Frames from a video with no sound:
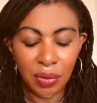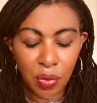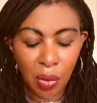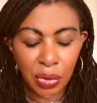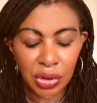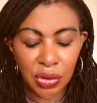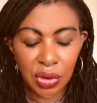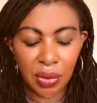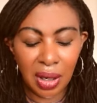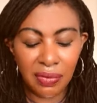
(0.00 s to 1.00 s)
What would you
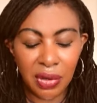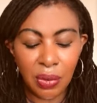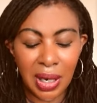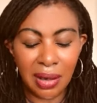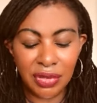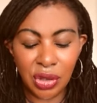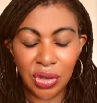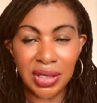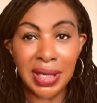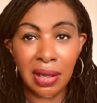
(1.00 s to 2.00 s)
do if you loved
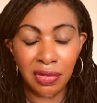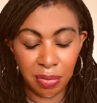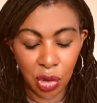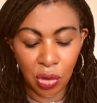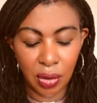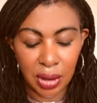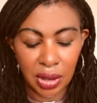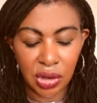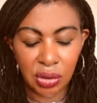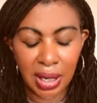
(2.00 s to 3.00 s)
yourself more?
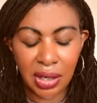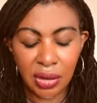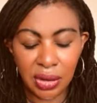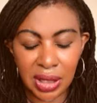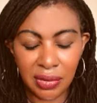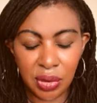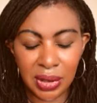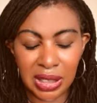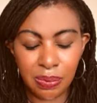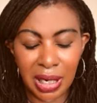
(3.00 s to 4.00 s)
Train yourself
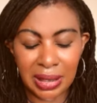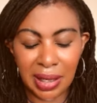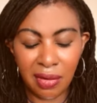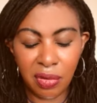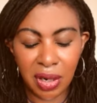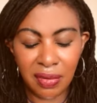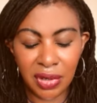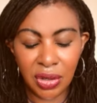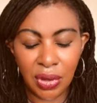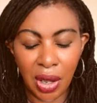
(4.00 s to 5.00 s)
to expect love
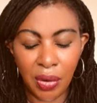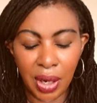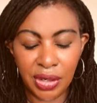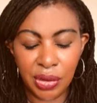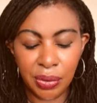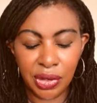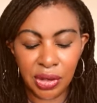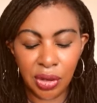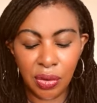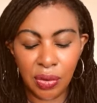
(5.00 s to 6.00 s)
wherever you go and you will
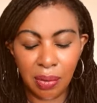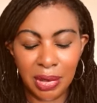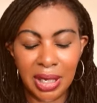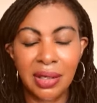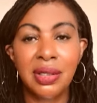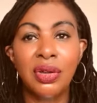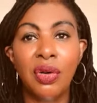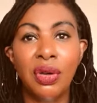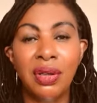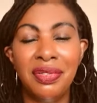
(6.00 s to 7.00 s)
soon begin to
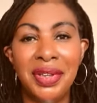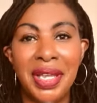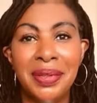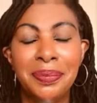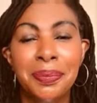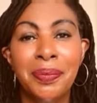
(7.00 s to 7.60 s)
conquer fear.